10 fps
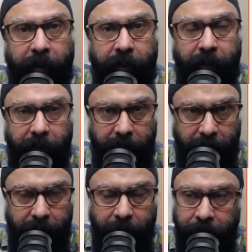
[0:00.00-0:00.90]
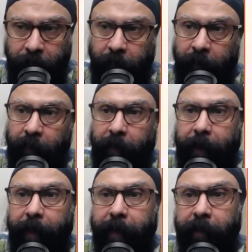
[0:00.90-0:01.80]
created,
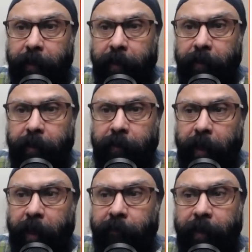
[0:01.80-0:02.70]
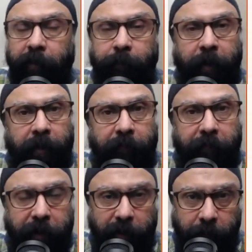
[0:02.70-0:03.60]
and in this I will explain the
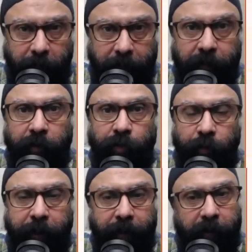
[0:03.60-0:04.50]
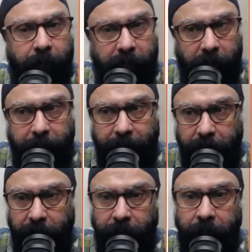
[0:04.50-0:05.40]
various parts, so that is much
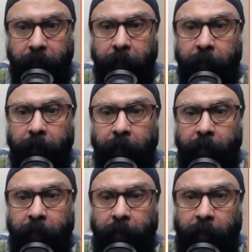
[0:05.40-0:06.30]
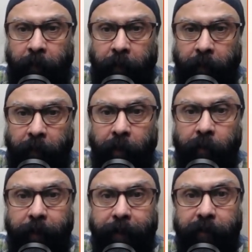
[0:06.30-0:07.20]
better.
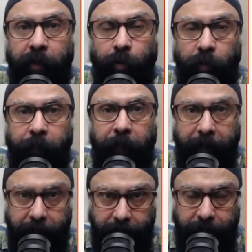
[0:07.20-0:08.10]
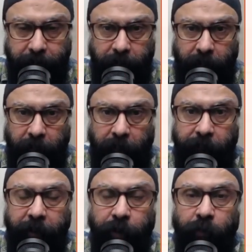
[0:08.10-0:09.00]
Now as a good practice,
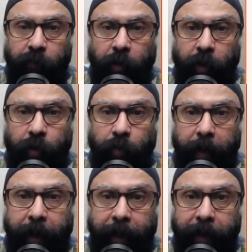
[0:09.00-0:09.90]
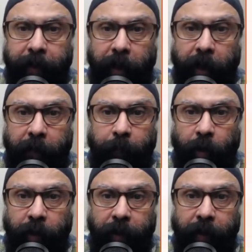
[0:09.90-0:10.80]
when you want to add a
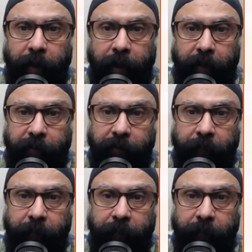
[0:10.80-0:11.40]
model class,